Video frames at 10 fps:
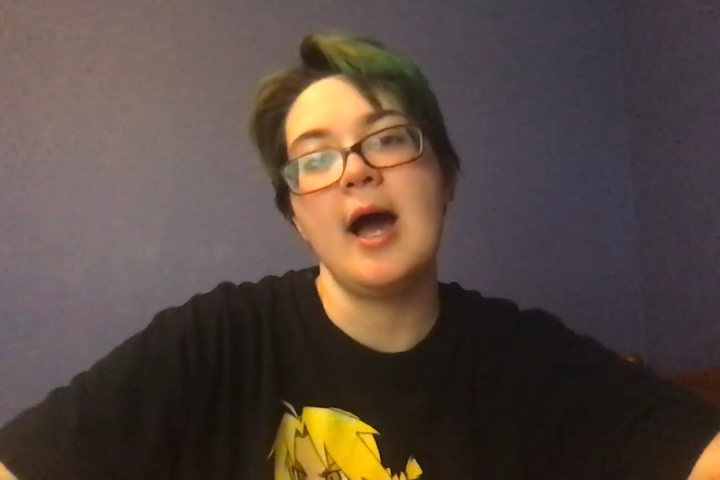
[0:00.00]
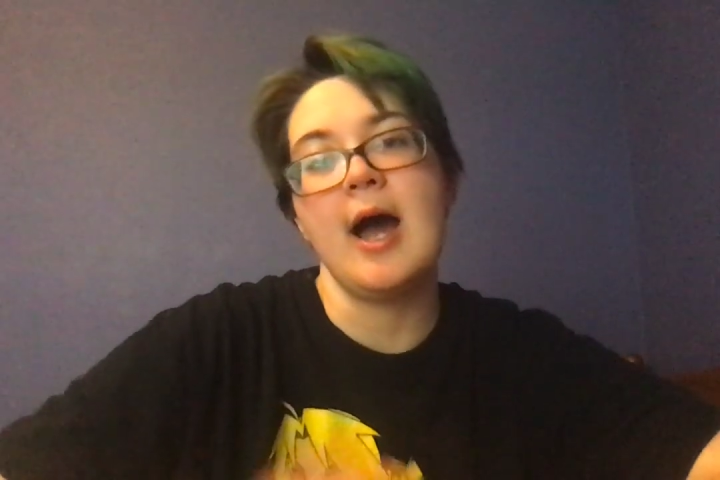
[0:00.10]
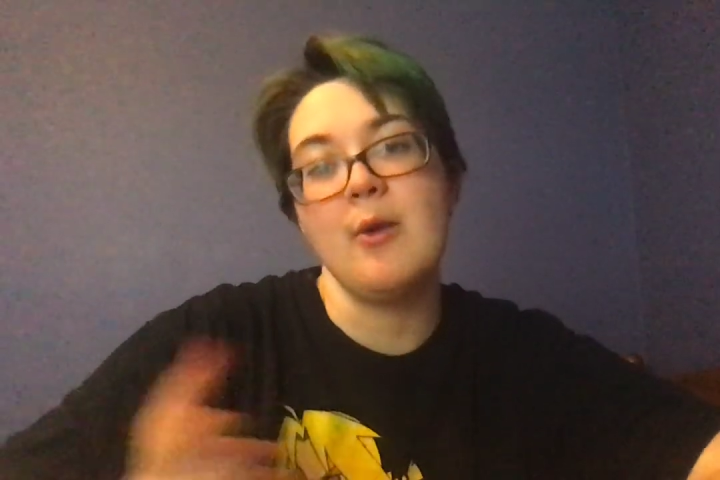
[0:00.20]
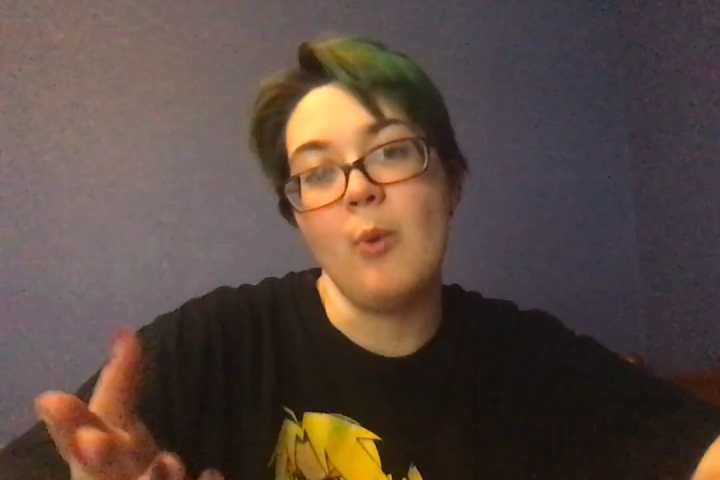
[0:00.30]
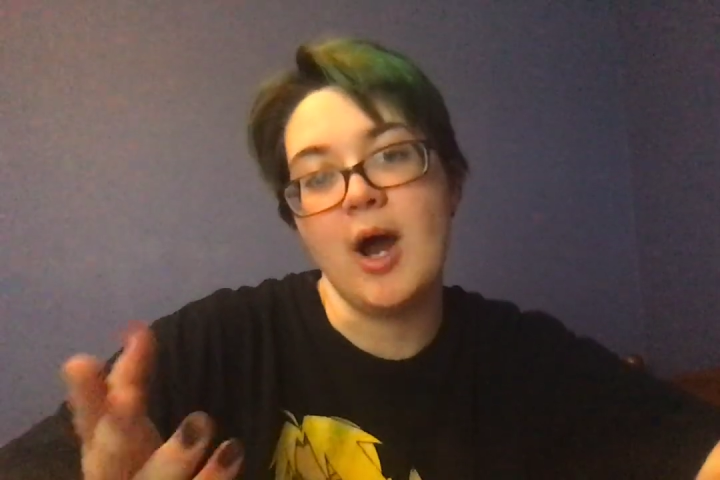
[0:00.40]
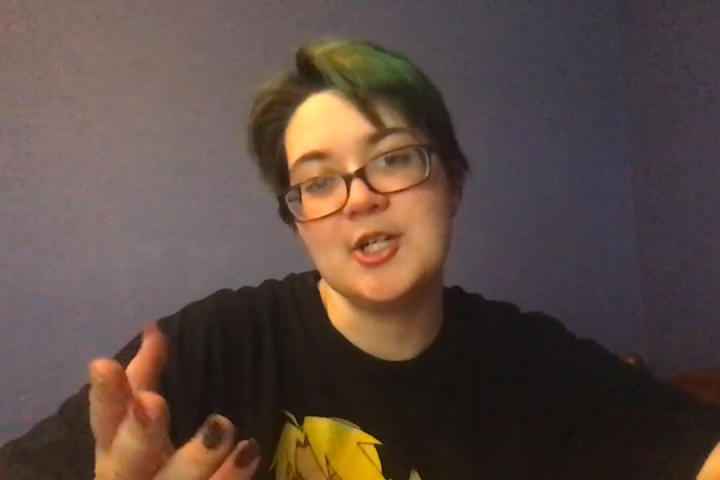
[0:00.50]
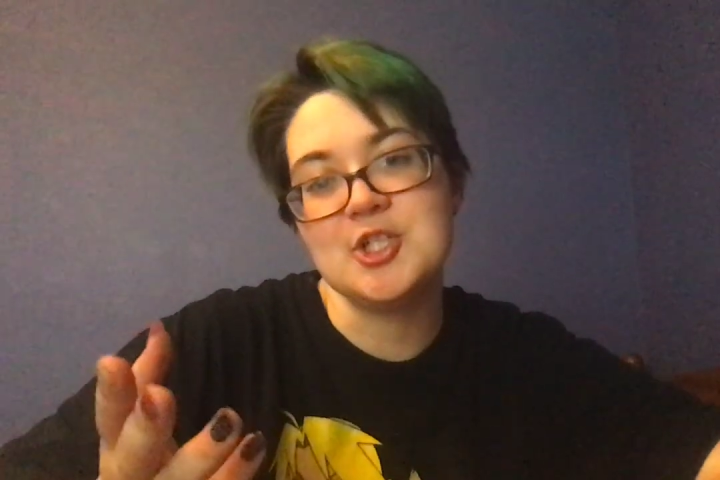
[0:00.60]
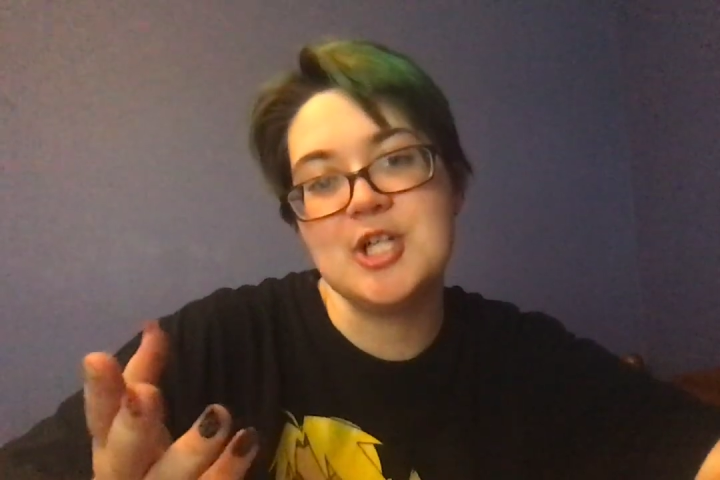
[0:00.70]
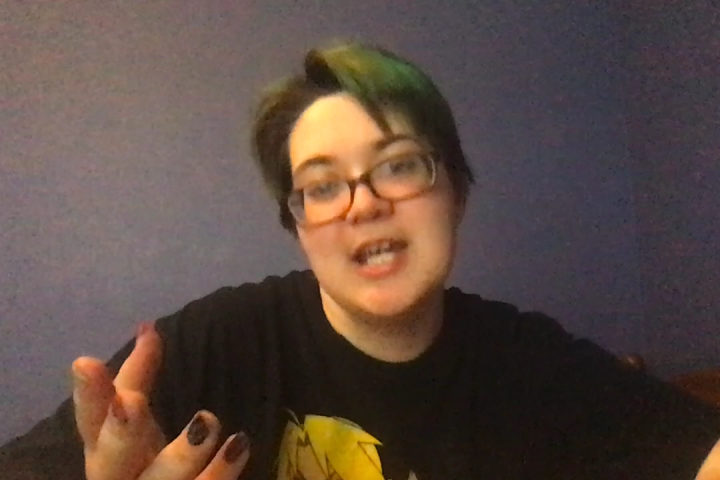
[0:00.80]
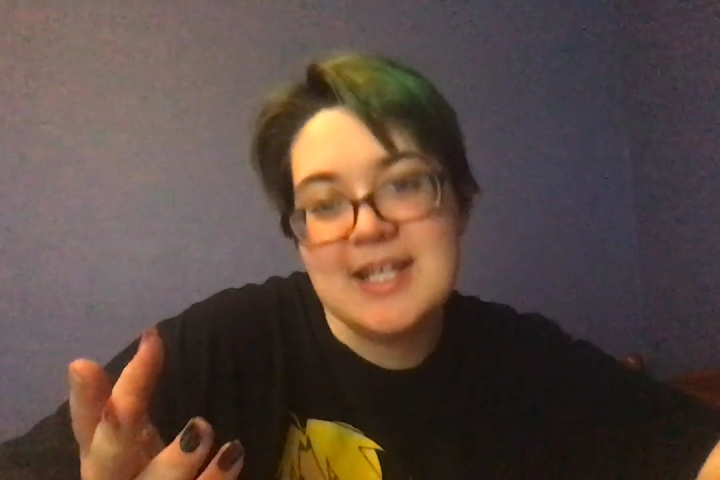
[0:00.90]
I
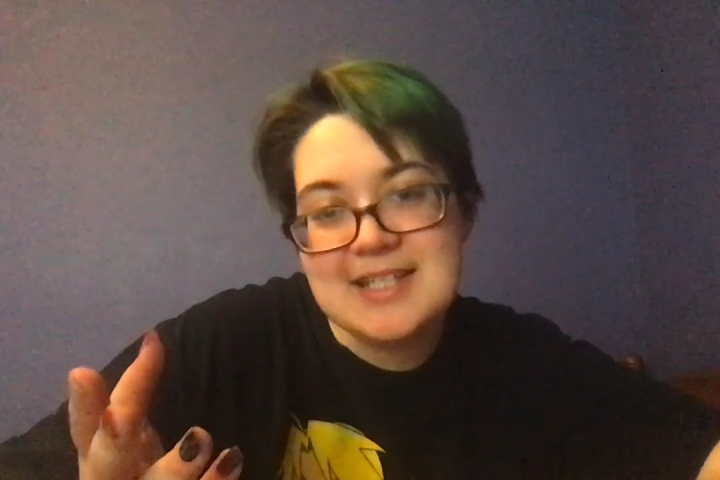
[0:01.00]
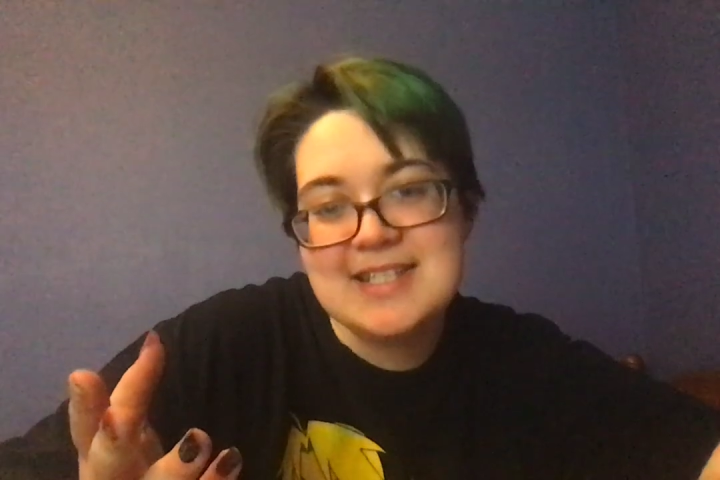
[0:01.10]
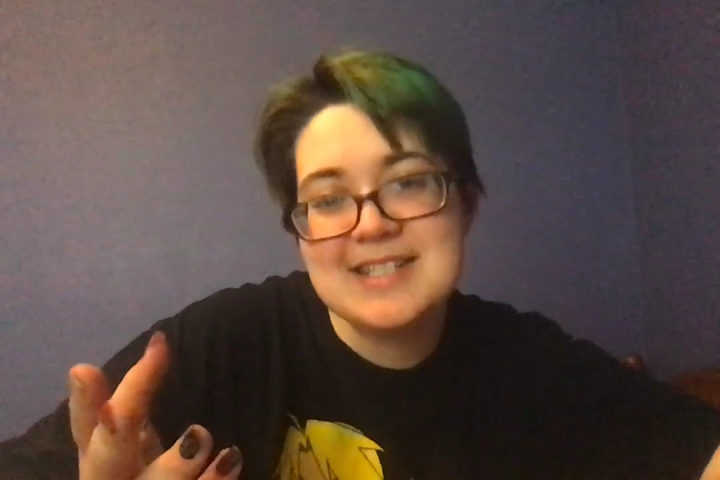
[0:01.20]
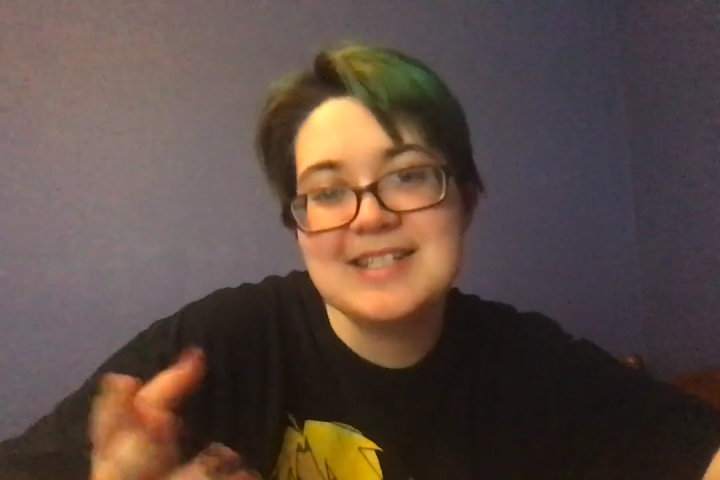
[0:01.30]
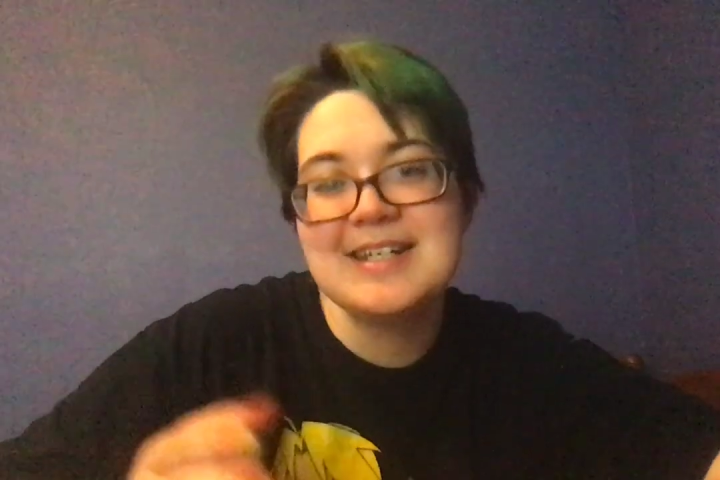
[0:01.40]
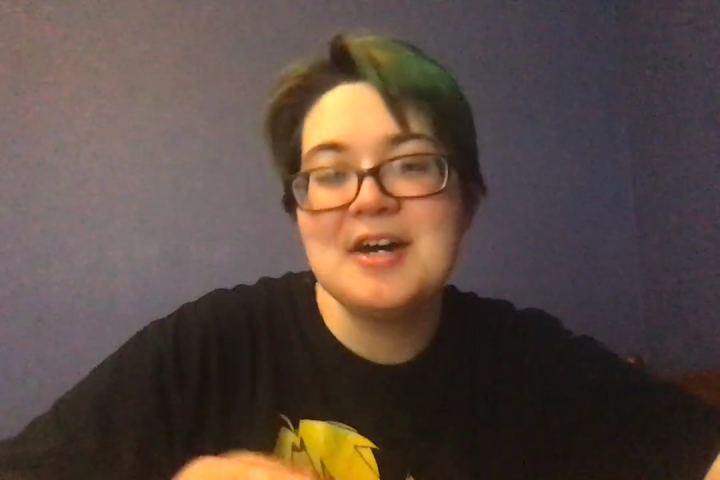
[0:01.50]
watched it.